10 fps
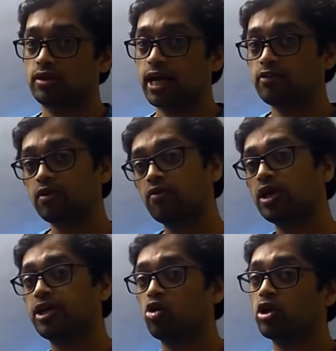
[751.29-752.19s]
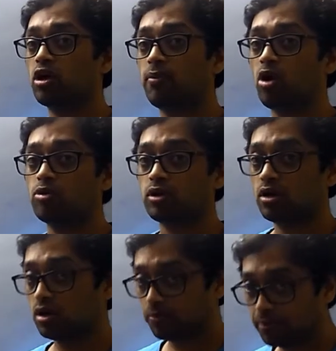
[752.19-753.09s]
that we were talking about
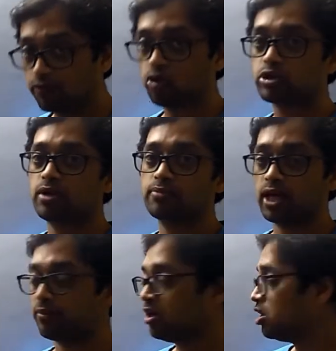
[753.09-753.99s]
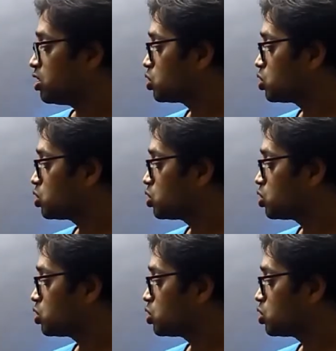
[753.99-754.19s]
before some time.